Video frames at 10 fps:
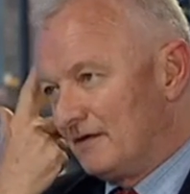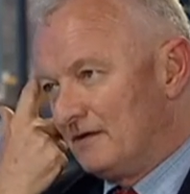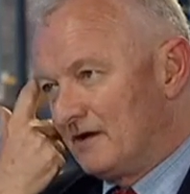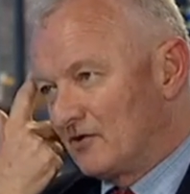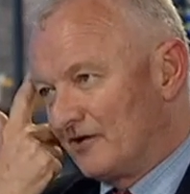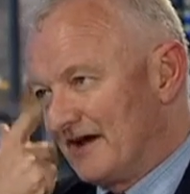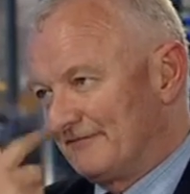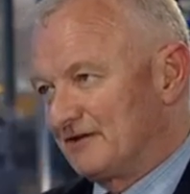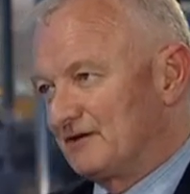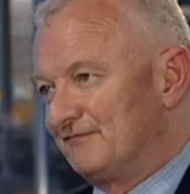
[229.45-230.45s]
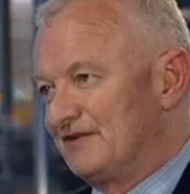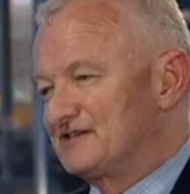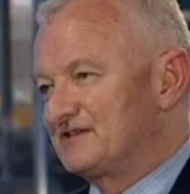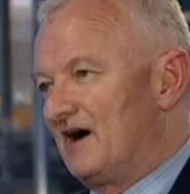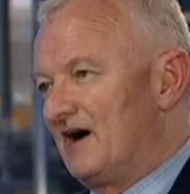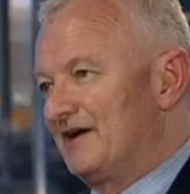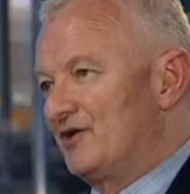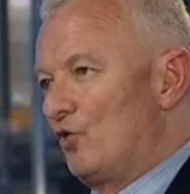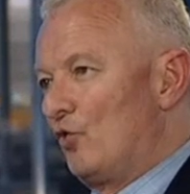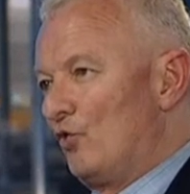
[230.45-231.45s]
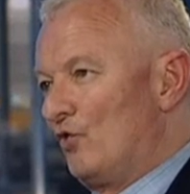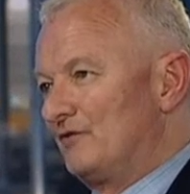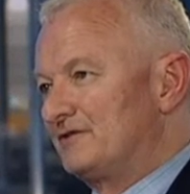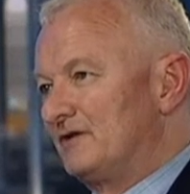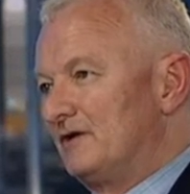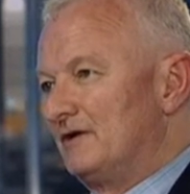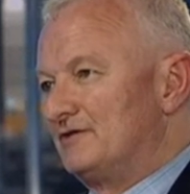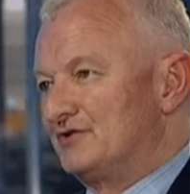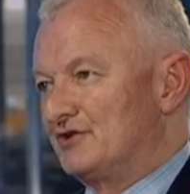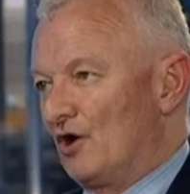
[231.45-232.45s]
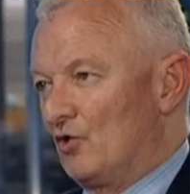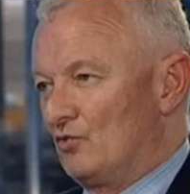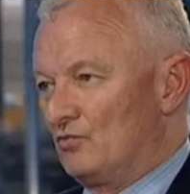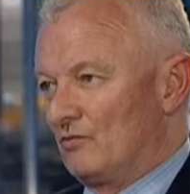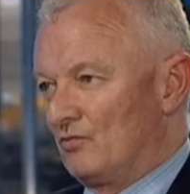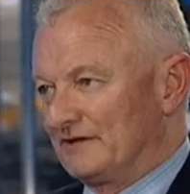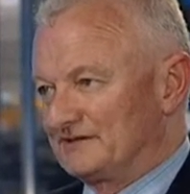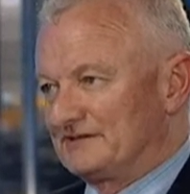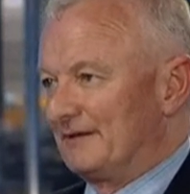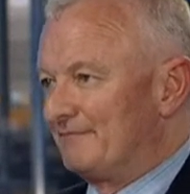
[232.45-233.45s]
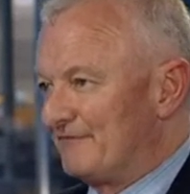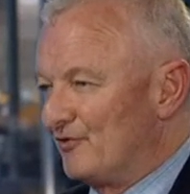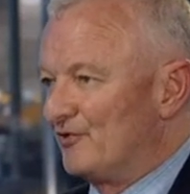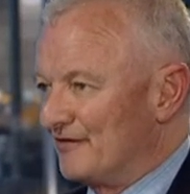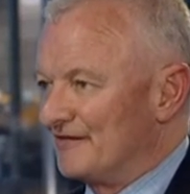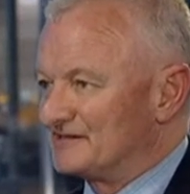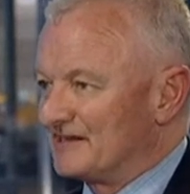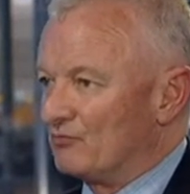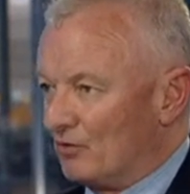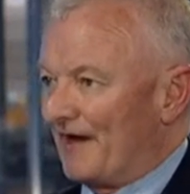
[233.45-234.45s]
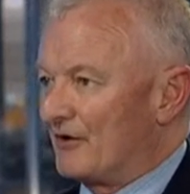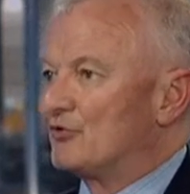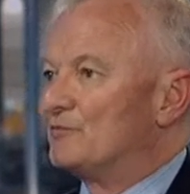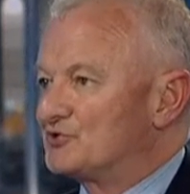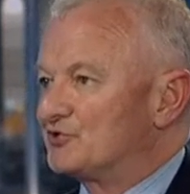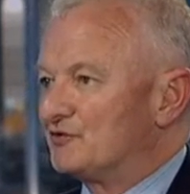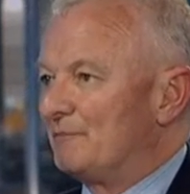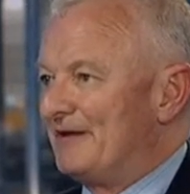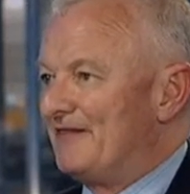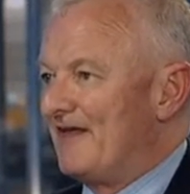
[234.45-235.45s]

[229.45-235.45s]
You're going to have to convince the High Court to go one step further and say, well, that group shouldn't have been